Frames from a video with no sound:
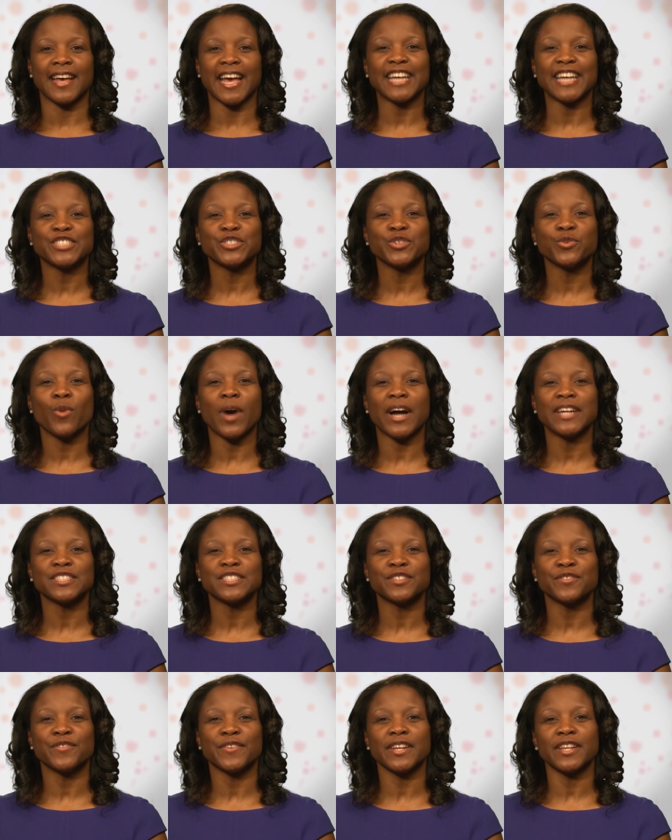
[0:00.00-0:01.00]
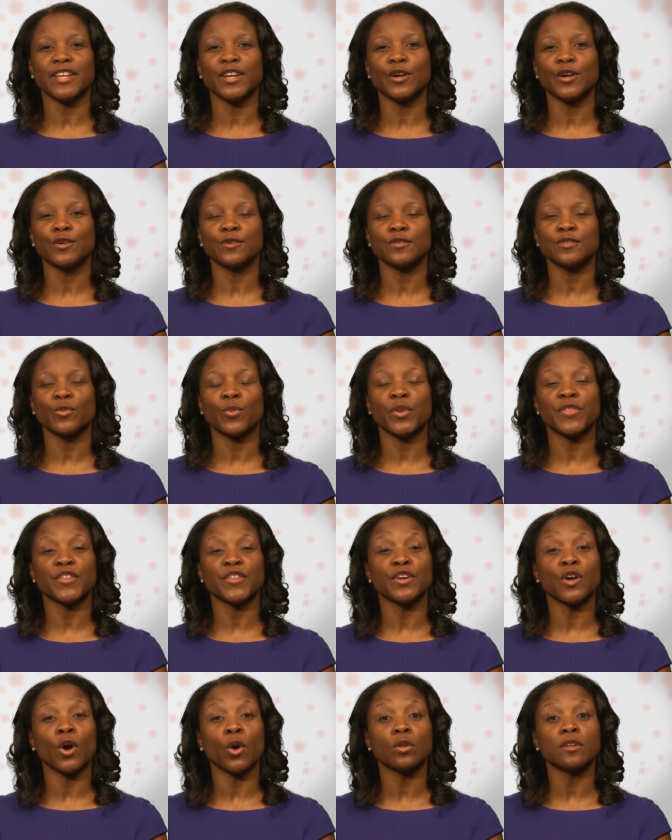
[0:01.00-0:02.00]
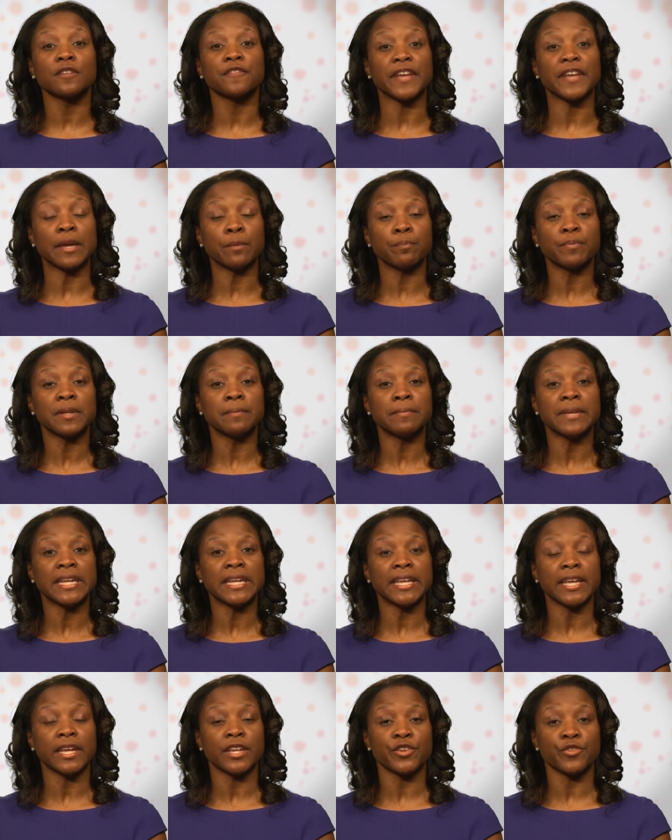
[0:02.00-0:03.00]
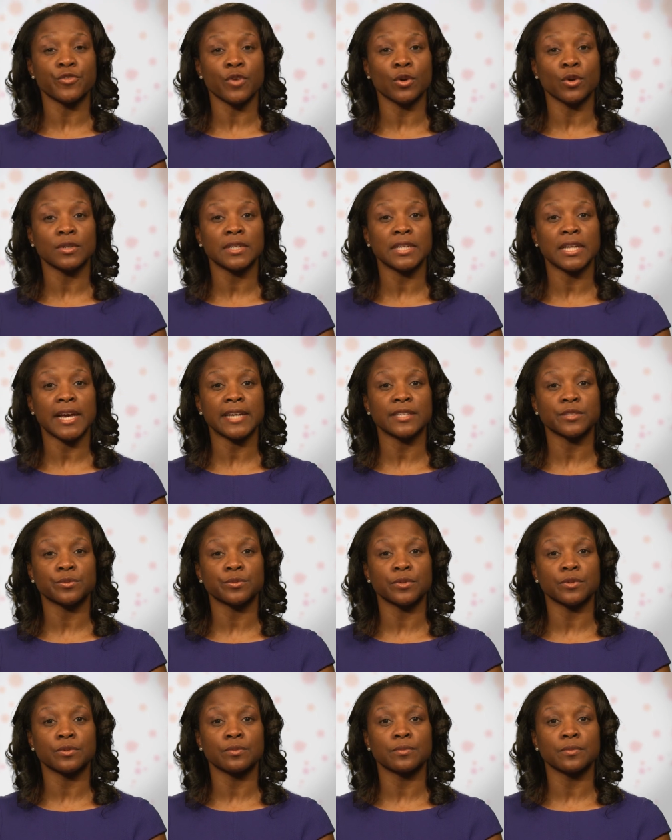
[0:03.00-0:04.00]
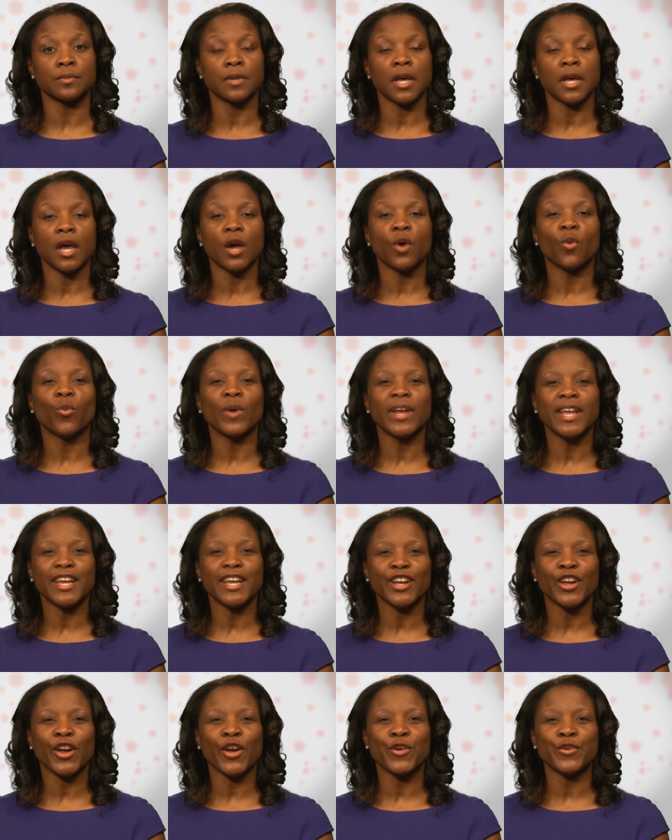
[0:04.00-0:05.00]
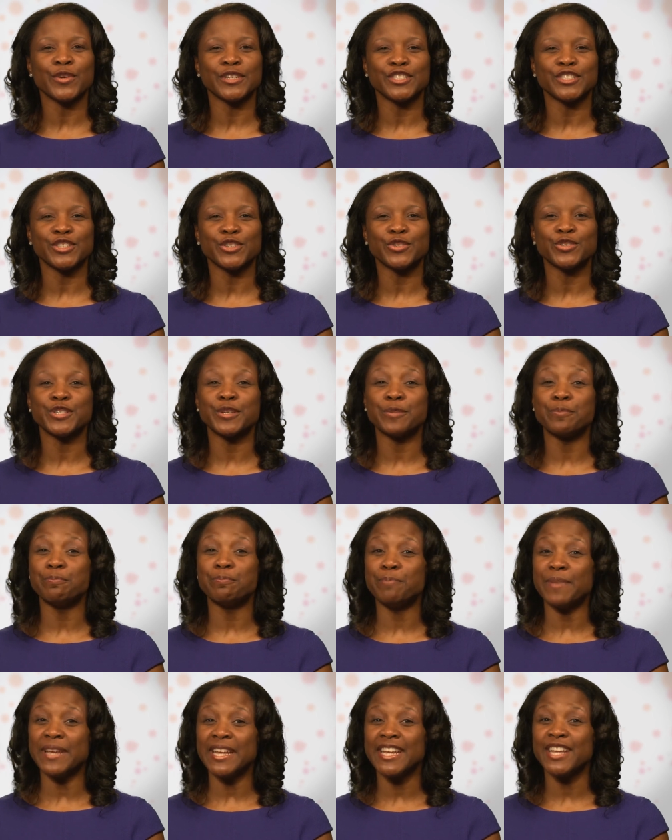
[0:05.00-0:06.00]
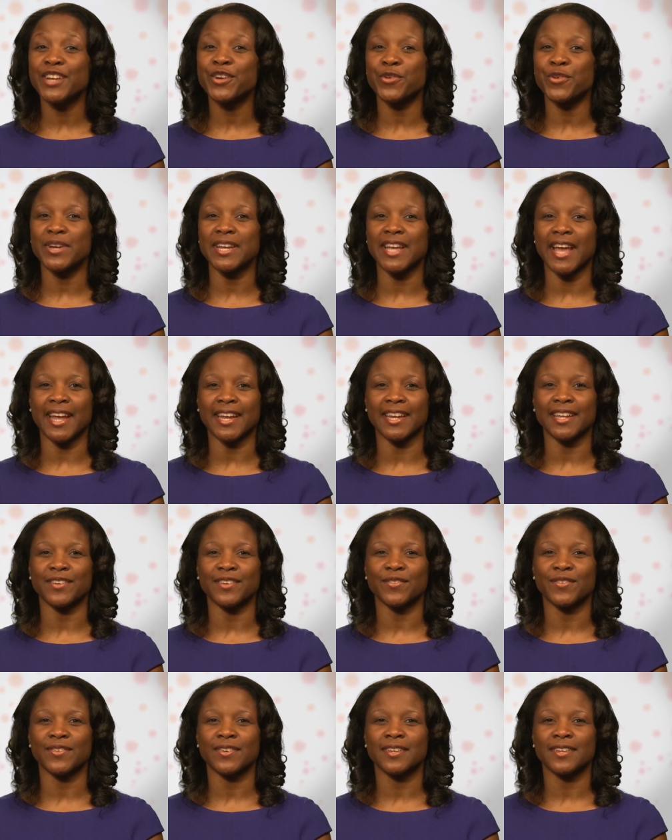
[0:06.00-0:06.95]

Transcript: As you watch the videos with the goal of implementing in your own classroom, we encourage you to be creative.